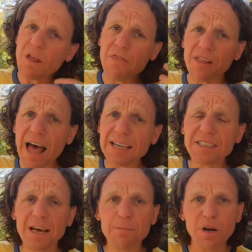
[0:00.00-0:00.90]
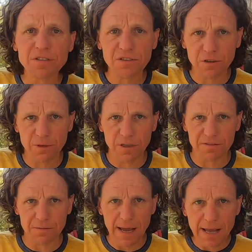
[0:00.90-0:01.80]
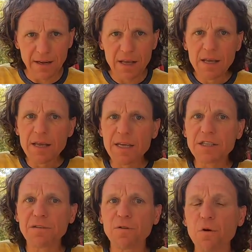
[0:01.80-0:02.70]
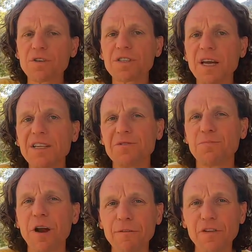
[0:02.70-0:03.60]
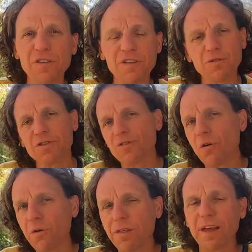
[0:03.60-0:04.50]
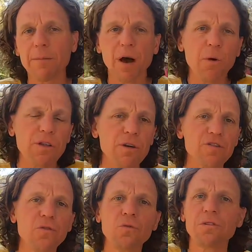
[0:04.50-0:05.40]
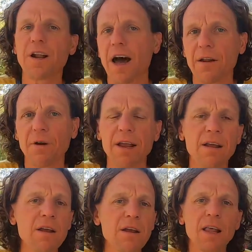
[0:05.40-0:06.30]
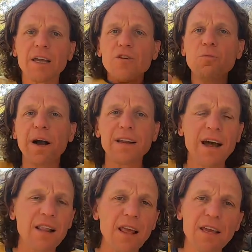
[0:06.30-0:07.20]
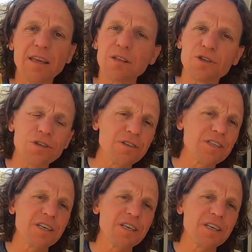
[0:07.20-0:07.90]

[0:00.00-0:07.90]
The last non price determinant of demand is, of course, tastes and preferences, which is the whole thing about whether it's cool or not, right? Like you might not like yellow shirts.